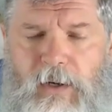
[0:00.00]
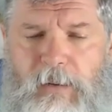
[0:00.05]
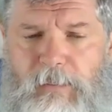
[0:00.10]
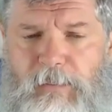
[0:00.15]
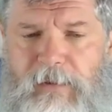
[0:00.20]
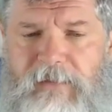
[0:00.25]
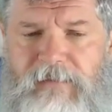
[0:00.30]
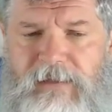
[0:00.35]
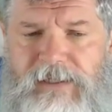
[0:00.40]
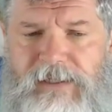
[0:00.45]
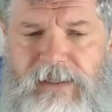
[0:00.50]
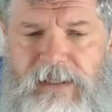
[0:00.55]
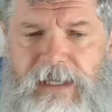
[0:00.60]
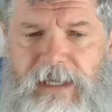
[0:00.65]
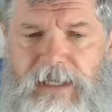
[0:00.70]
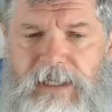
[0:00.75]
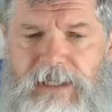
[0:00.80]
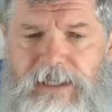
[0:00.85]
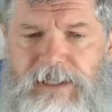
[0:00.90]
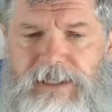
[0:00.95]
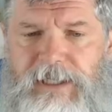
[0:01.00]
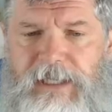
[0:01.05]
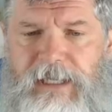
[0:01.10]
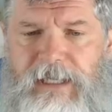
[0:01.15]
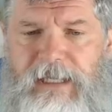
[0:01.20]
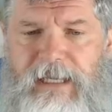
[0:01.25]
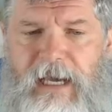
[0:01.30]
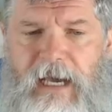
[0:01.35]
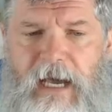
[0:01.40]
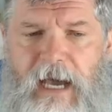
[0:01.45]
Previously,
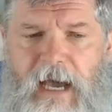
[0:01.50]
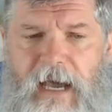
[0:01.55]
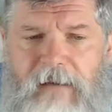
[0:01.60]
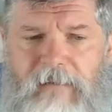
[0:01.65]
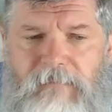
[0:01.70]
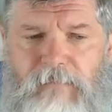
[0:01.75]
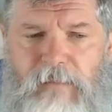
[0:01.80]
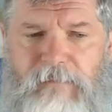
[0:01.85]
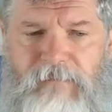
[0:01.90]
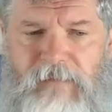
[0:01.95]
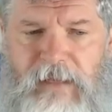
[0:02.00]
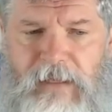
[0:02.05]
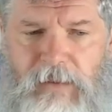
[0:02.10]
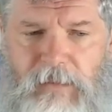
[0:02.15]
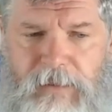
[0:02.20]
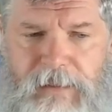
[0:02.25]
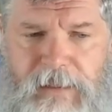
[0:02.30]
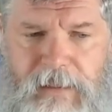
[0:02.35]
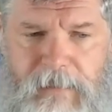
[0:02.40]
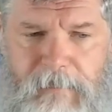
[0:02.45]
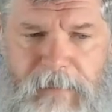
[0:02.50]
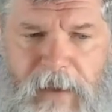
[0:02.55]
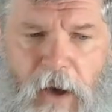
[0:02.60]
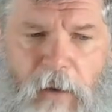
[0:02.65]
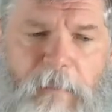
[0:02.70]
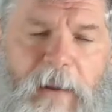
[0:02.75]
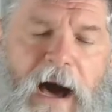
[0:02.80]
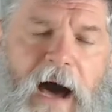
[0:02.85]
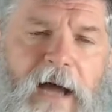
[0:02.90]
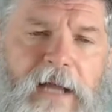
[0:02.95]
she revealed the Bell
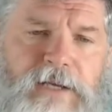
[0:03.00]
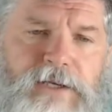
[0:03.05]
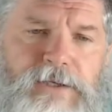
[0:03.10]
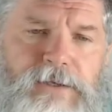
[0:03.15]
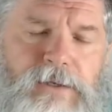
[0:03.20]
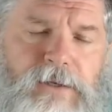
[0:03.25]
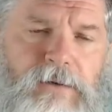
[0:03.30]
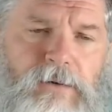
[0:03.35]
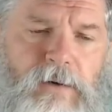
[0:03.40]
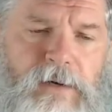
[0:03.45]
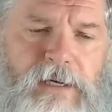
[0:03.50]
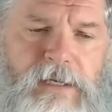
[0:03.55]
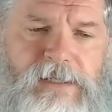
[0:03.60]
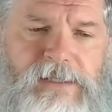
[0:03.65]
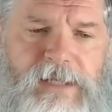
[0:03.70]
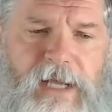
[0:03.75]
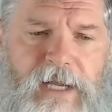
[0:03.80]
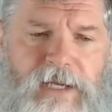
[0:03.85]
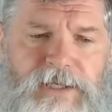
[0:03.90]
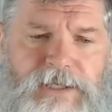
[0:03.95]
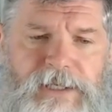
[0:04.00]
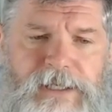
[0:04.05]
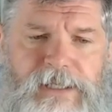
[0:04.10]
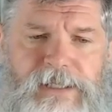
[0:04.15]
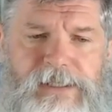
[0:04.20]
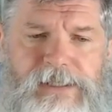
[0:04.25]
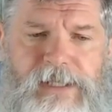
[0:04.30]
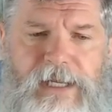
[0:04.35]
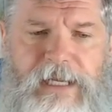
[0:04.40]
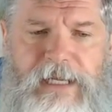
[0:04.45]
Pottinger
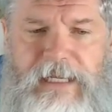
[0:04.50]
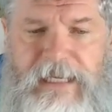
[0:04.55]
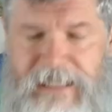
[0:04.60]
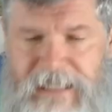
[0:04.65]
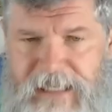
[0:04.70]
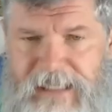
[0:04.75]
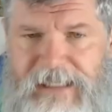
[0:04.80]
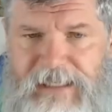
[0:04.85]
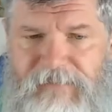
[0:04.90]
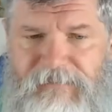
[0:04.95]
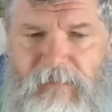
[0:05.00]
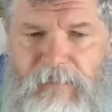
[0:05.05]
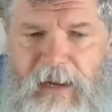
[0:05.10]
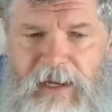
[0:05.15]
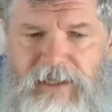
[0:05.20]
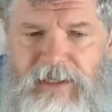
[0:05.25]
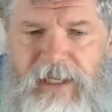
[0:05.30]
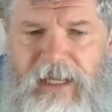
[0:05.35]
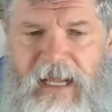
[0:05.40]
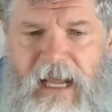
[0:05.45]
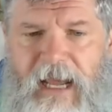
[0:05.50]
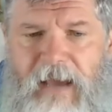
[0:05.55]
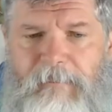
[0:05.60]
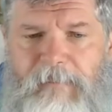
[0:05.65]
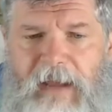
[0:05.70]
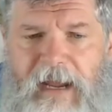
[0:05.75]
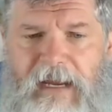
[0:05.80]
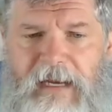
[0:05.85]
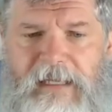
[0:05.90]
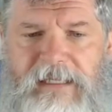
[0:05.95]
Organization's disinformation
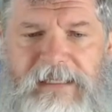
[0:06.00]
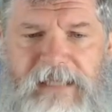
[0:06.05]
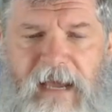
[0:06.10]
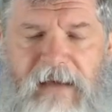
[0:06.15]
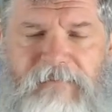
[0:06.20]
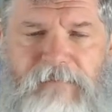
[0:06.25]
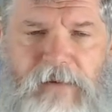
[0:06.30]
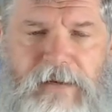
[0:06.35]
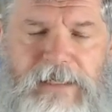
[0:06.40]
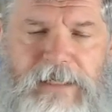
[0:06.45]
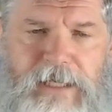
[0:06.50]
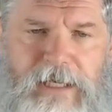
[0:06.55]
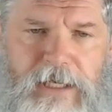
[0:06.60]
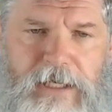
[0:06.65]
campaign, its effort